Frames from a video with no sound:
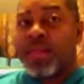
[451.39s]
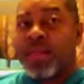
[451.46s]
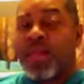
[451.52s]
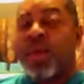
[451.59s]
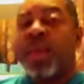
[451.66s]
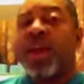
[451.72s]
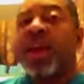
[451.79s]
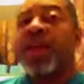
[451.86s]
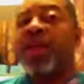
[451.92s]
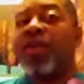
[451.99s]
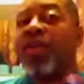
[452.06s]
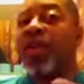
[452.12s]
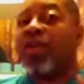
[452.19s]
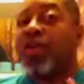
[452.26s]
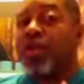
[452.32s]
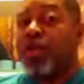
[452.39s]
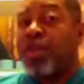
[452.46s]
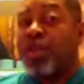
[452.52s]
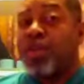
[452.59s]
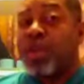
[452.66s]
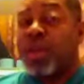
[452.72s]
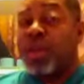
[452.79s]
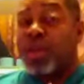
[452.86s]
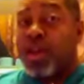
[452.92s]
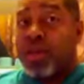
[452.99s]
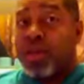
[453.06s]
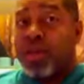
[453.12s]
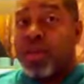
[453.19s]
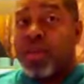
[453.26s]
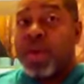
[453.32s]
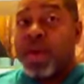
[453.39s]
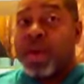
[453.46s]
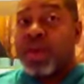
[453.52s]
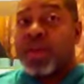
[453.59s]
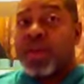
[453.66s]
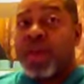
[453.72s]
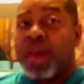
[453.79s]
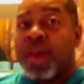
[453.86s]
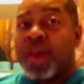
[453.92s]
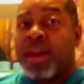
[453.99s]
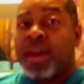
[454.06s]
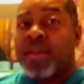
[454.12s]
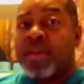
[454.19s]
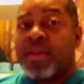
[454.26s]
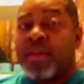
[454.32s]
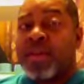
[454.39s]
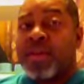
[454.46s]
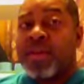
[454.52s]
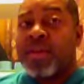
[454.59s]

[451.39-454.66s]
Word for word: So I'm letting you know this is just me saying this.